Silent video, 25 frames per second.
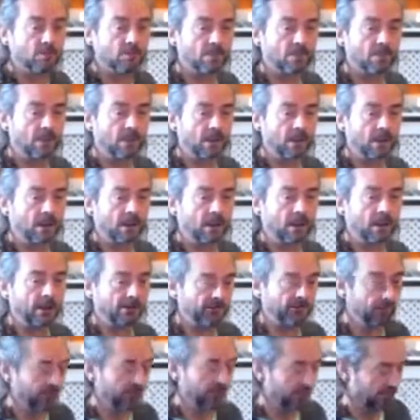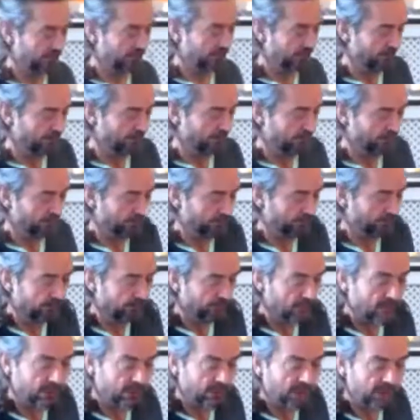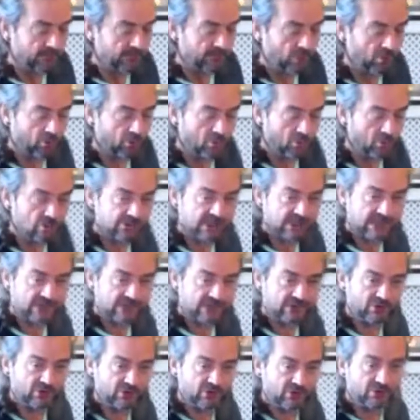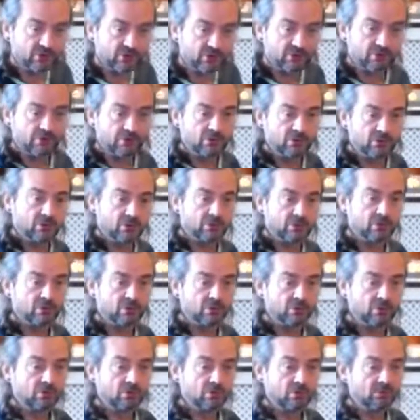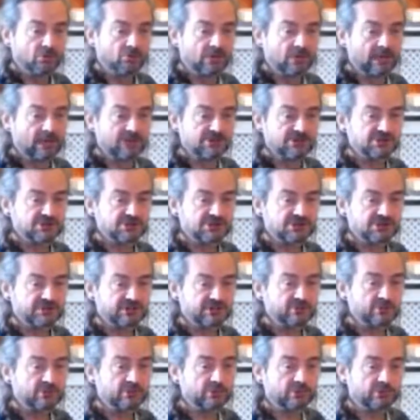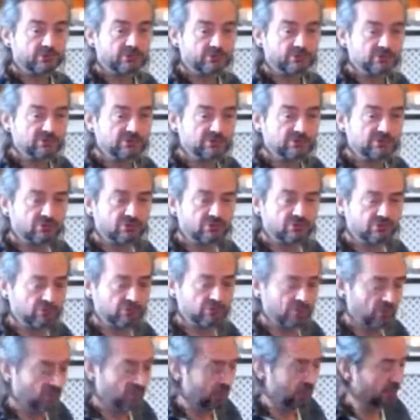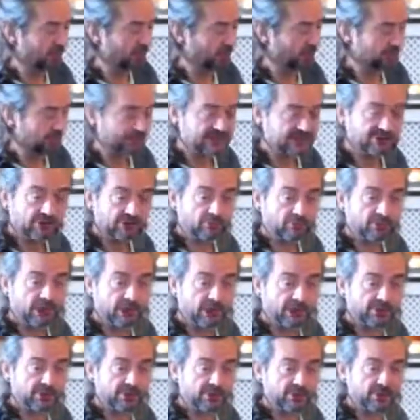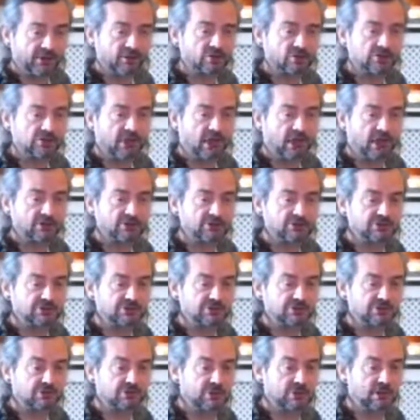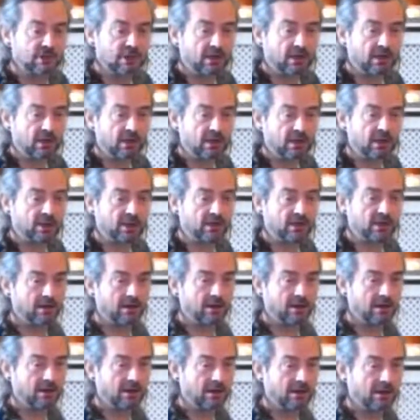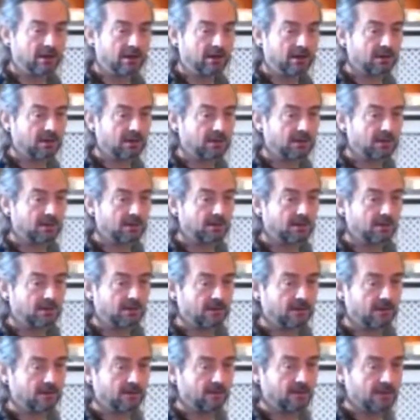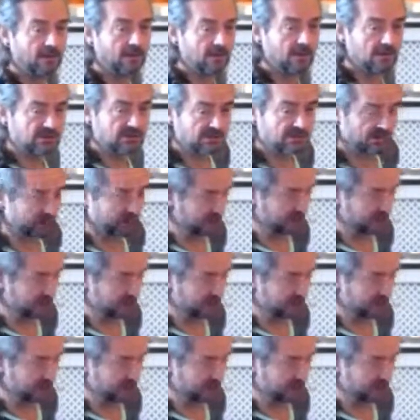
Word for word: and a more centered relationship to the release of the breath and your touch. Ah. so that it's